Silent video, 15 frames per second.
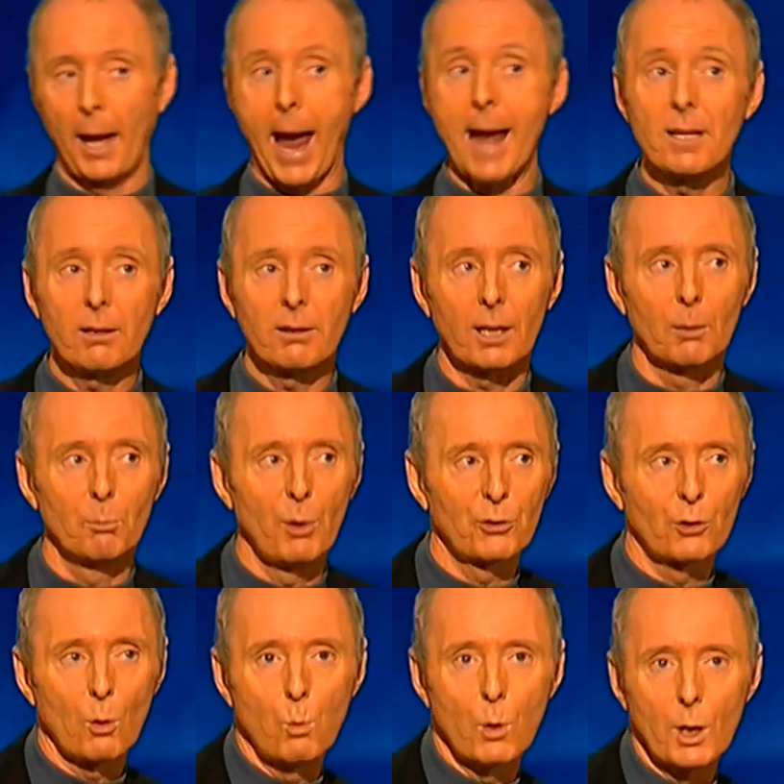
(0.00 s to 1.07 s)
Anything
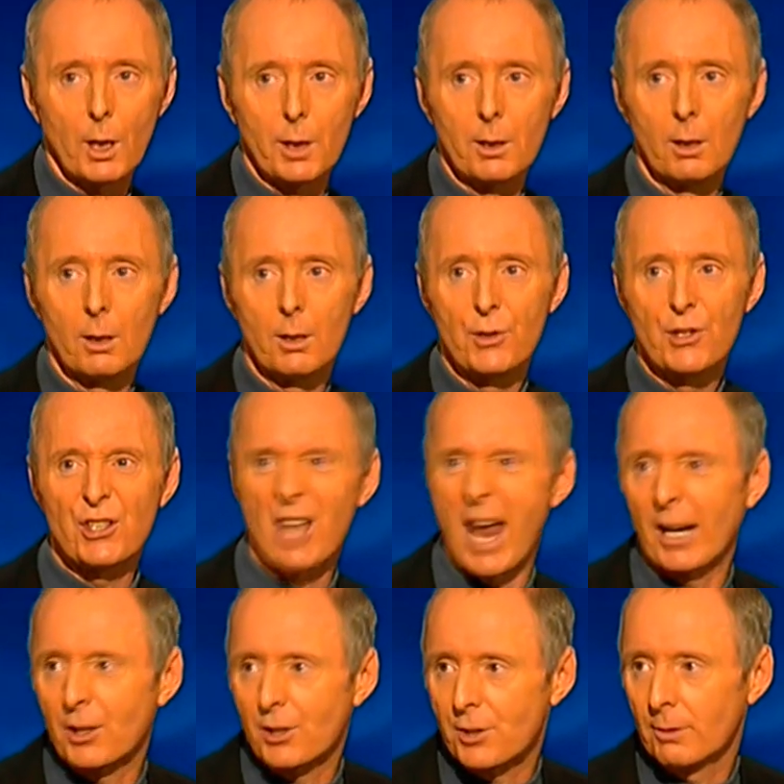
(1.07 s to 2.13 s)
but the word
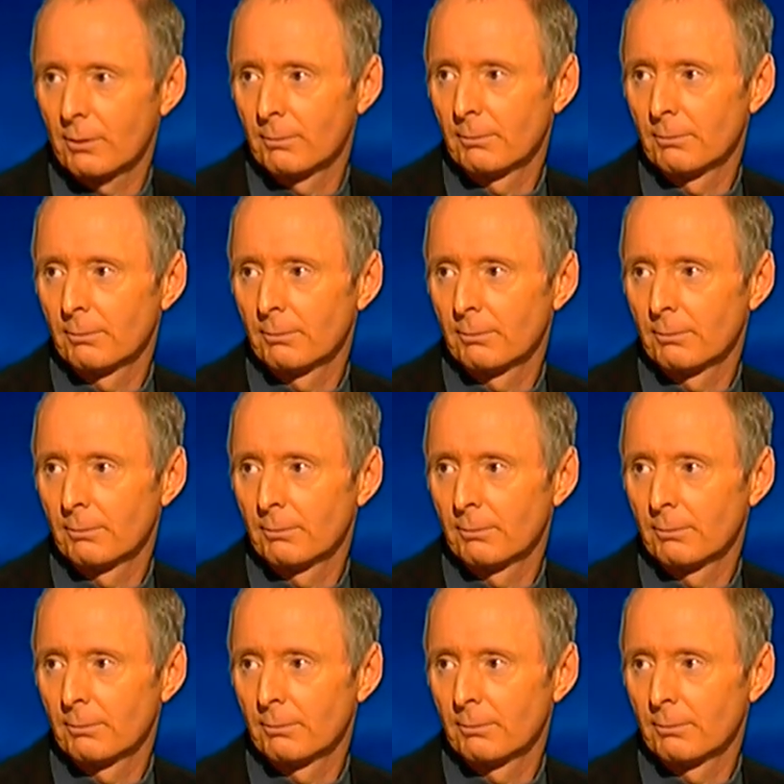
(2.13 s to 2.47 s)
sex.